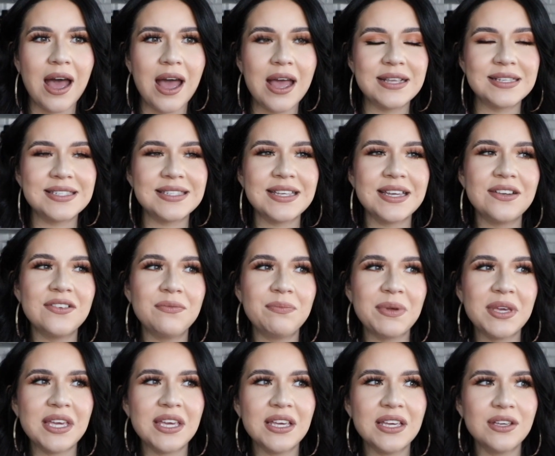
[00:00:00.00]
instead of
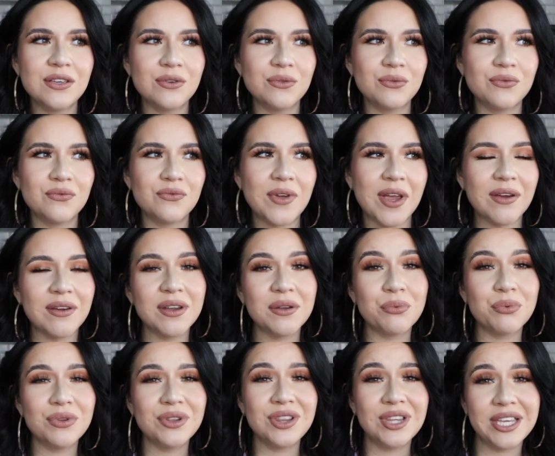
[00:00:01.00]
being very
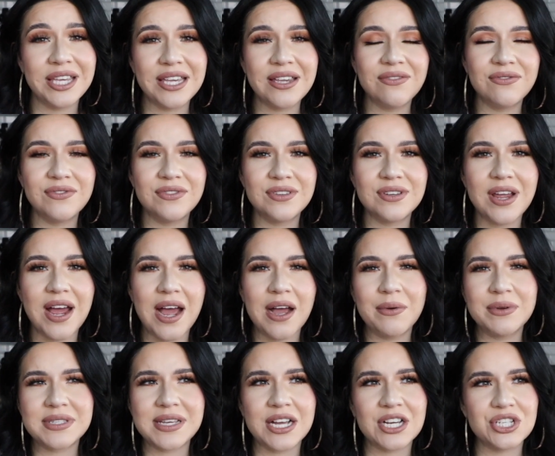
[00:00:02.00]
relieved, I
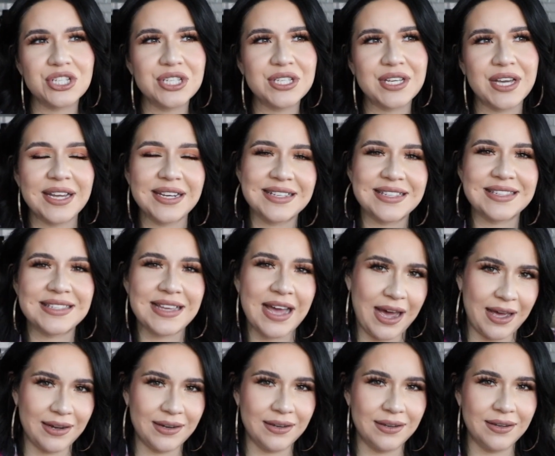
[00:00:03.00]
was actually kind of
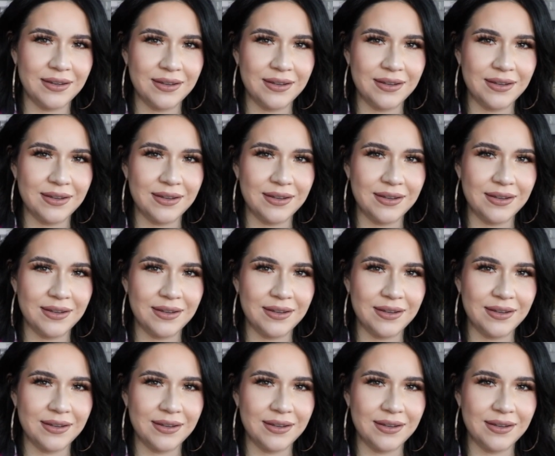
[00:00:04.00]
sad.